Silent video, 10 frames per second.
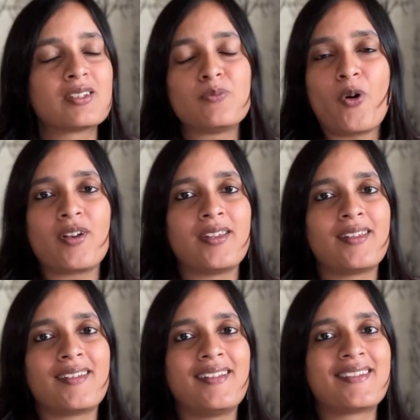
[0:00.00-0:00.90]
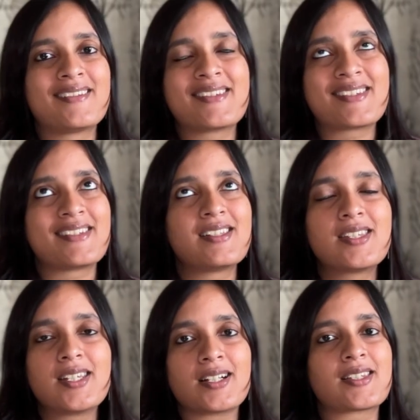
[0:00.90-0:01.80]
the morning it is
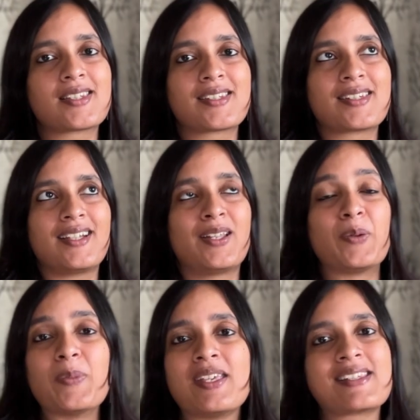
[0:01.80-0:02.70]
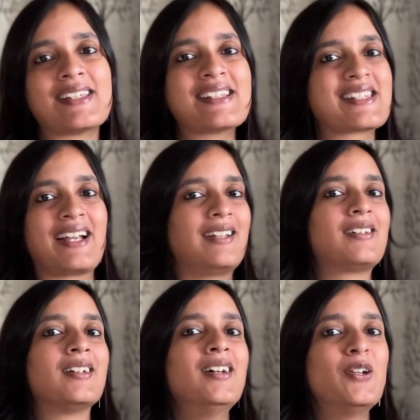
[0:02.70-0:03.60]
just an amazing
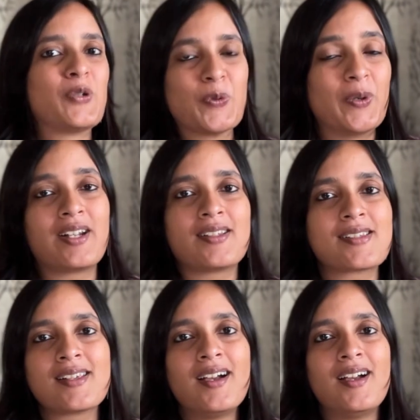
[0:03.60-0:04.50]
sight to witness.